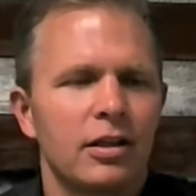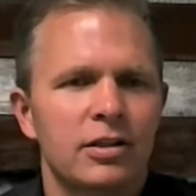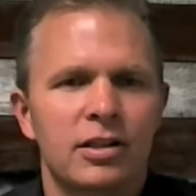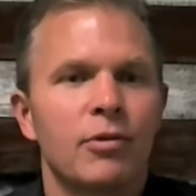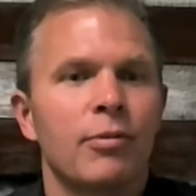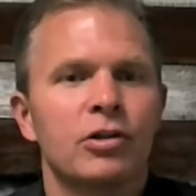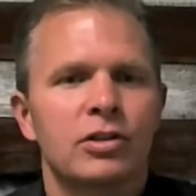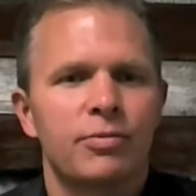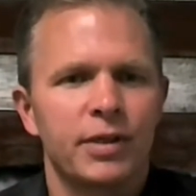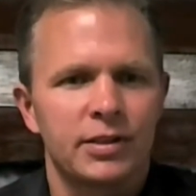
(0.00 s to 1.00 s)
some of the
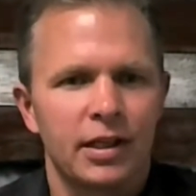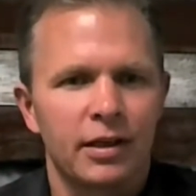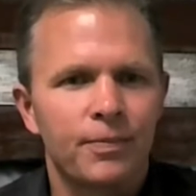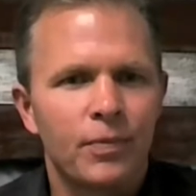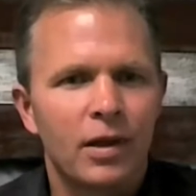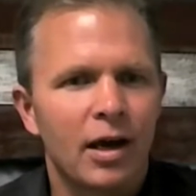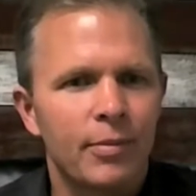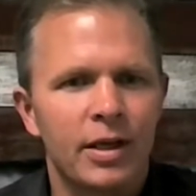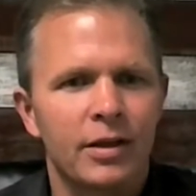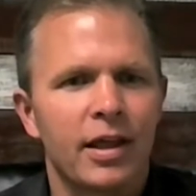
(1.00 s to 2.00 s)
most busy. I
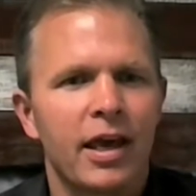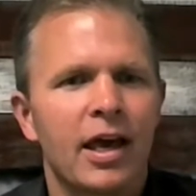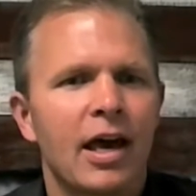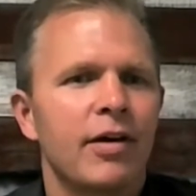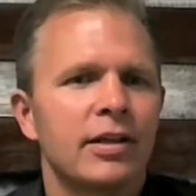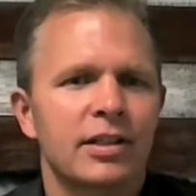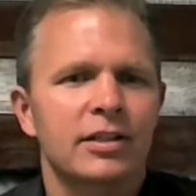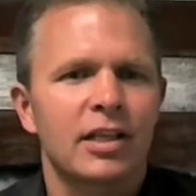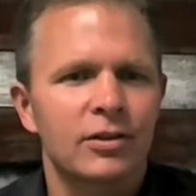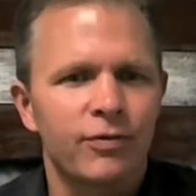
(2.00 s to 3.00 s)
mean, they have a
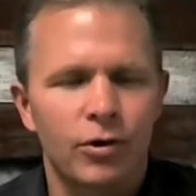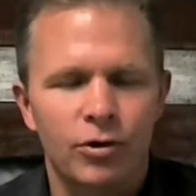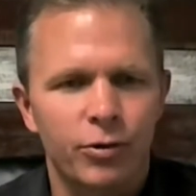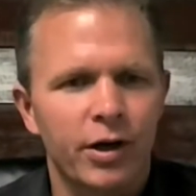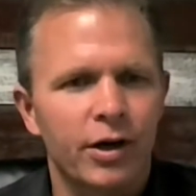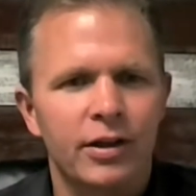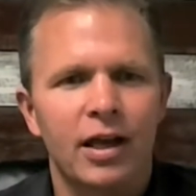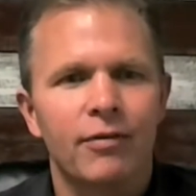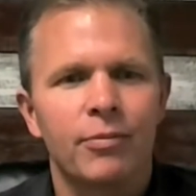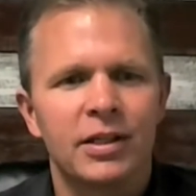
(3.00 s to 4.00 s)
successful career. They
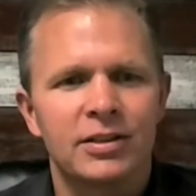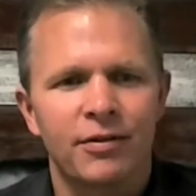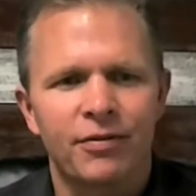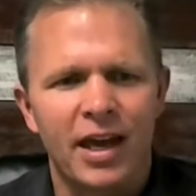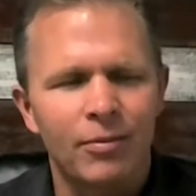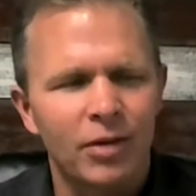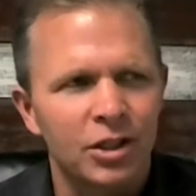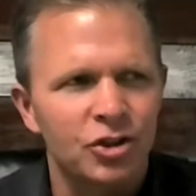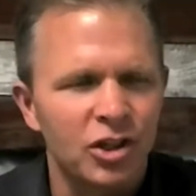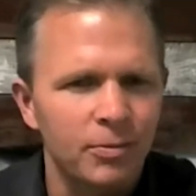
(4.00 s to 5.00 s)
have a busy family,
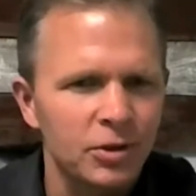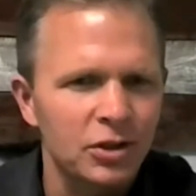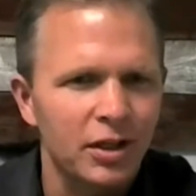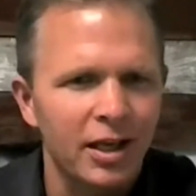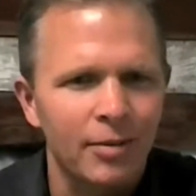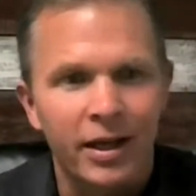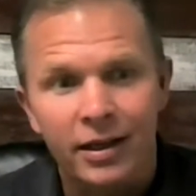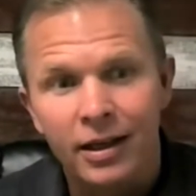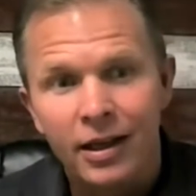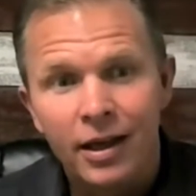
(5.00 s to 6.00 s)
and sheepishly, I'm
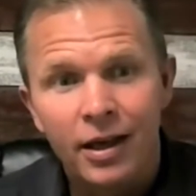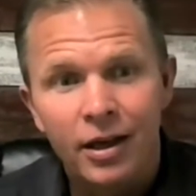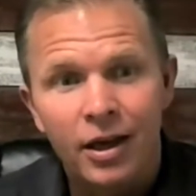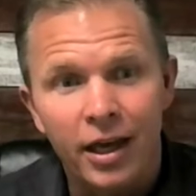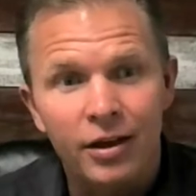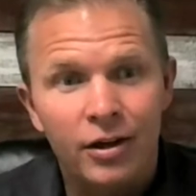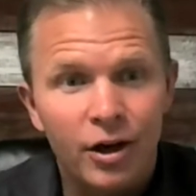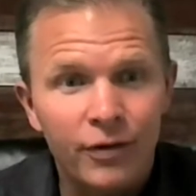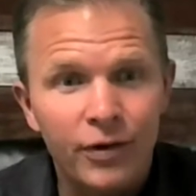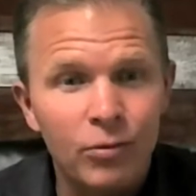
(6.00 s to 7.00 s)
like, hey,
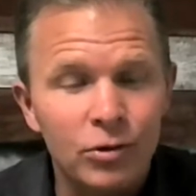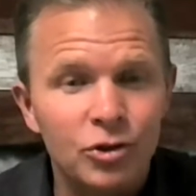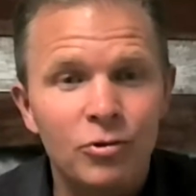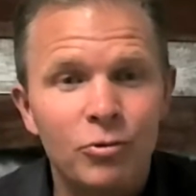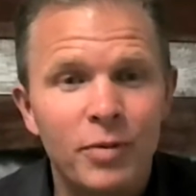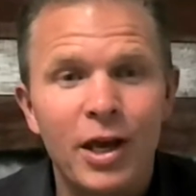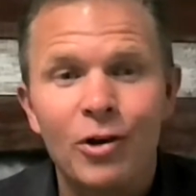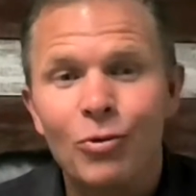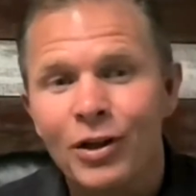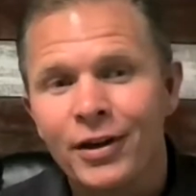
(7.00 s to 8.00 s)
Curfy, would you be
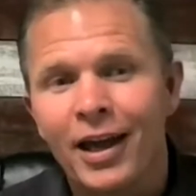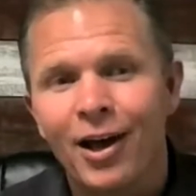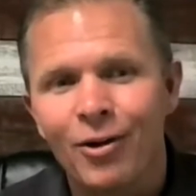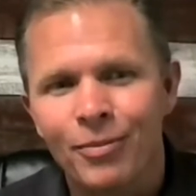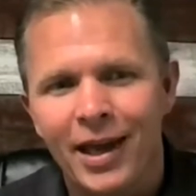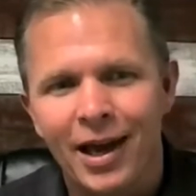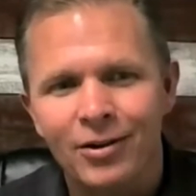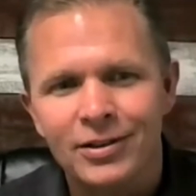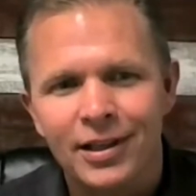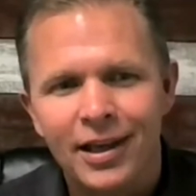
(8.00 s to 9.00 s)
willing to help me
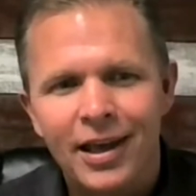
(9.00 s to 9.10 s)
out?